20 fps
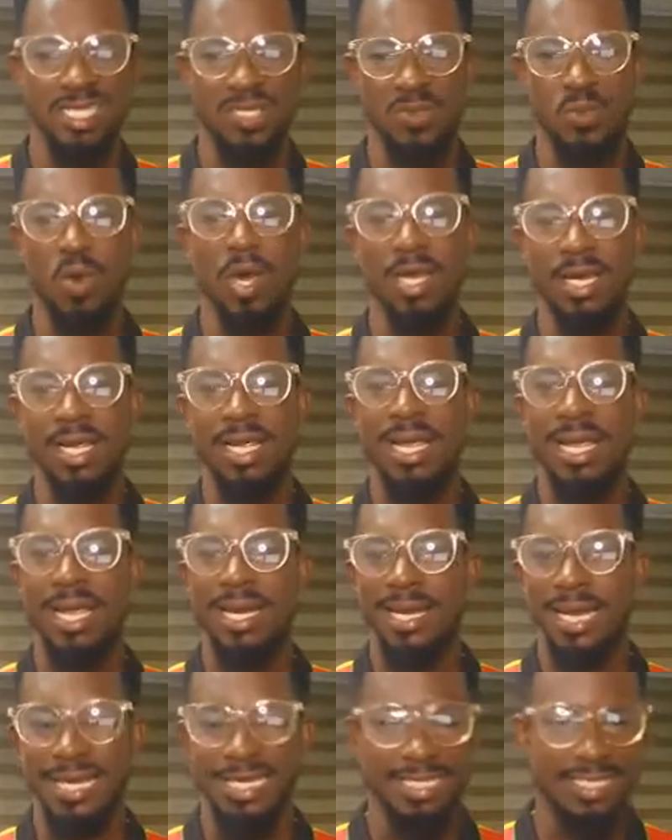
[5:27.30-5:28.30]
is one
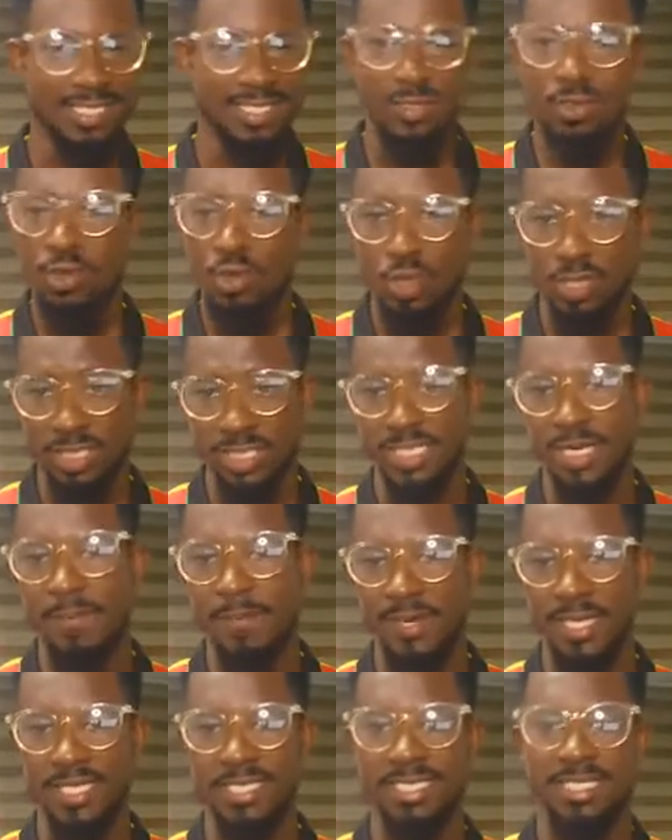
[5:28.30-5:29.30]
that is still not the
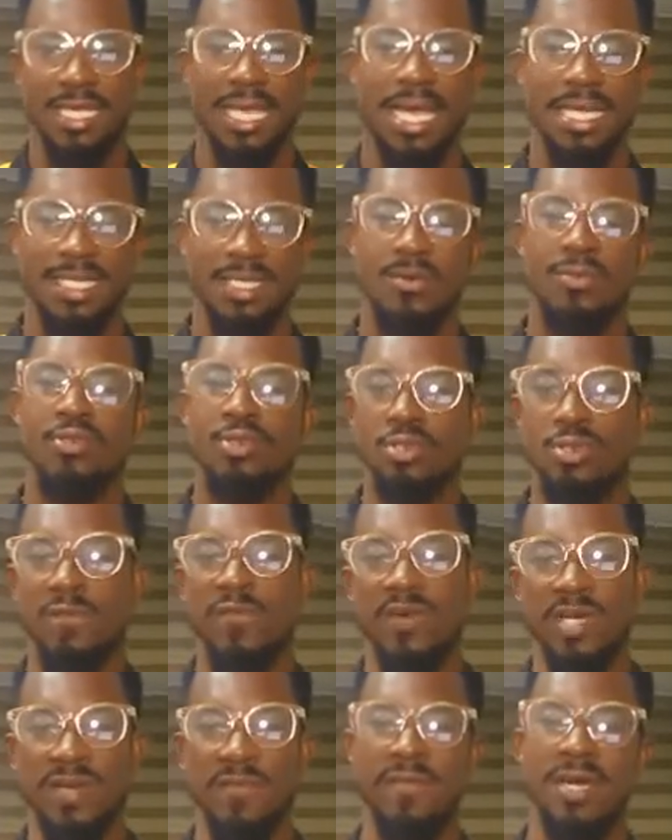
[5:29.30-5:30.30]
best as a result
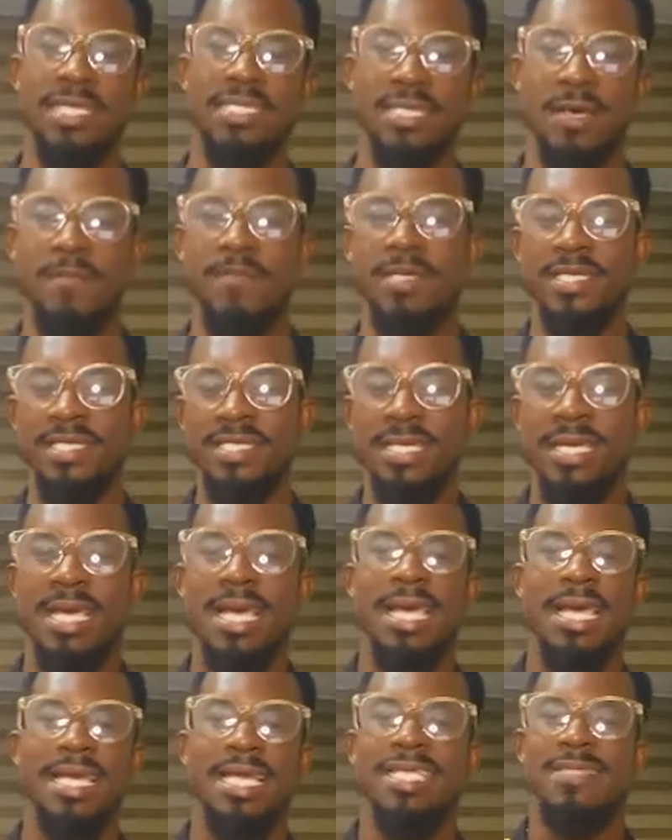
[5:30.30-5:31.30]
of whatever is happening.
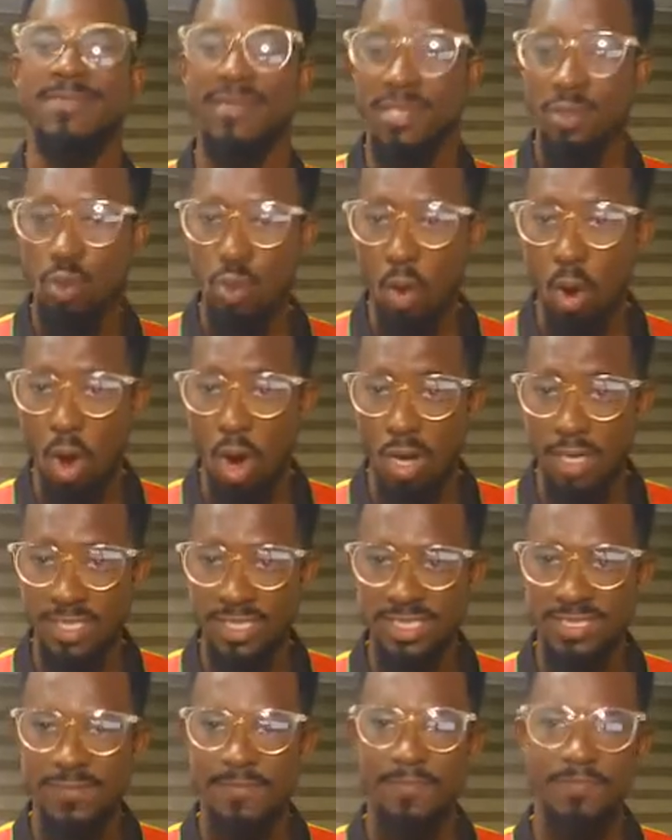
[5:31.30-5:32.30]
There's been
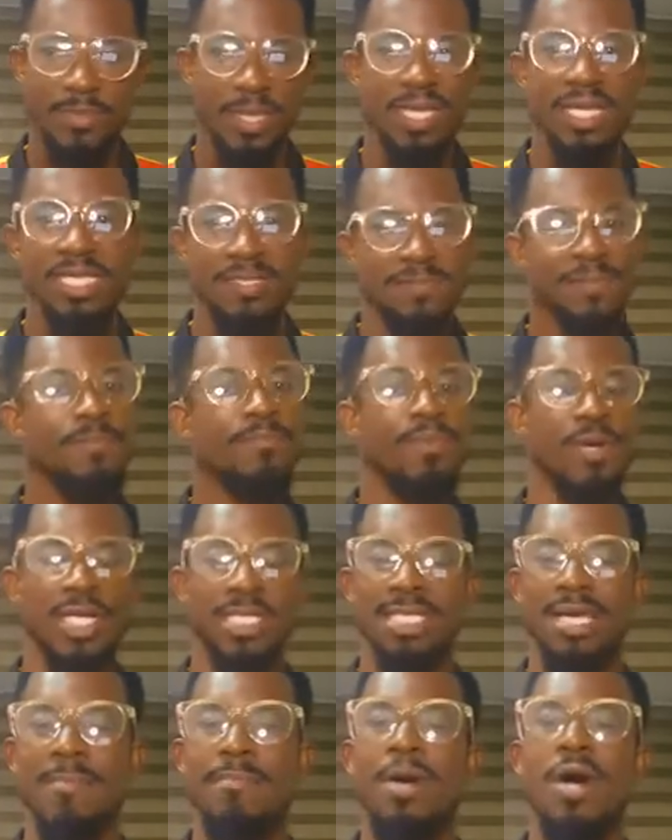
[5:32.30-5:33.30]
calls, there's been
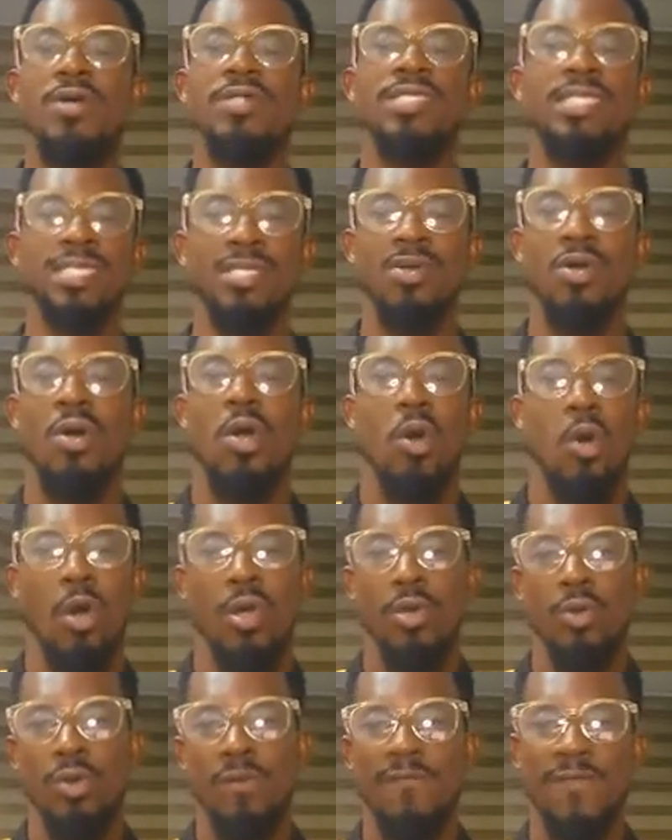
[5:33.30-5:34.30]
pressure mounting
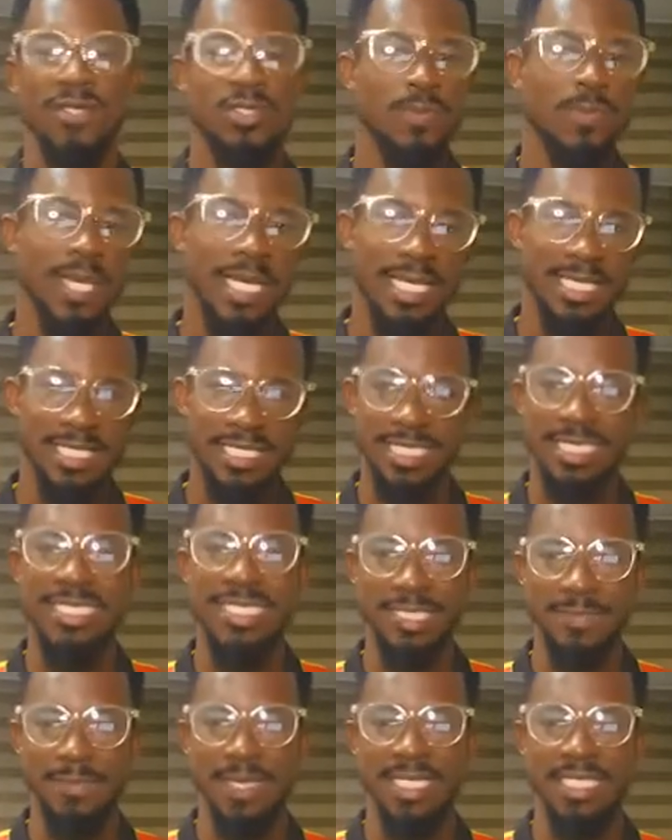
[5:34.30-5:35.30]
on UEFA to make a
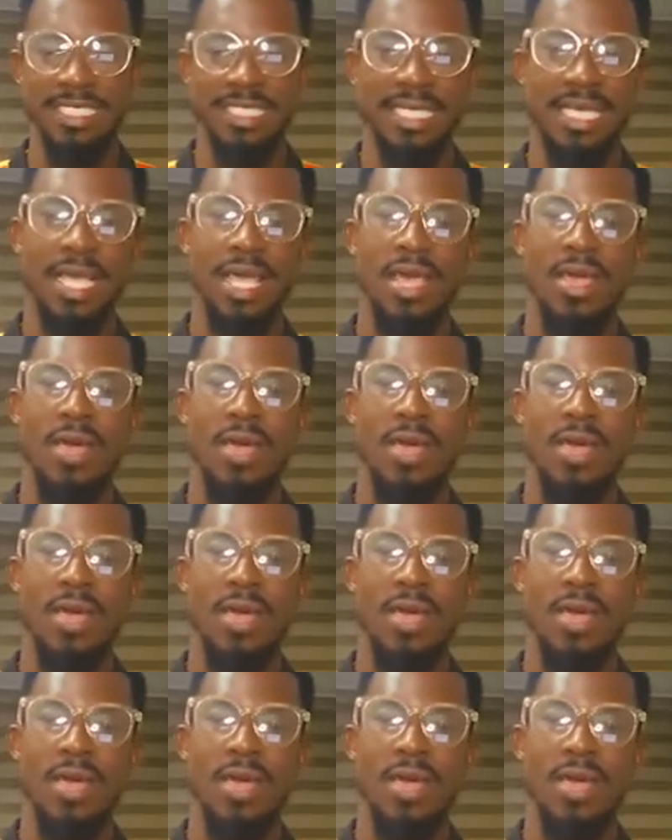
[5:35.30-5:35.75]
statement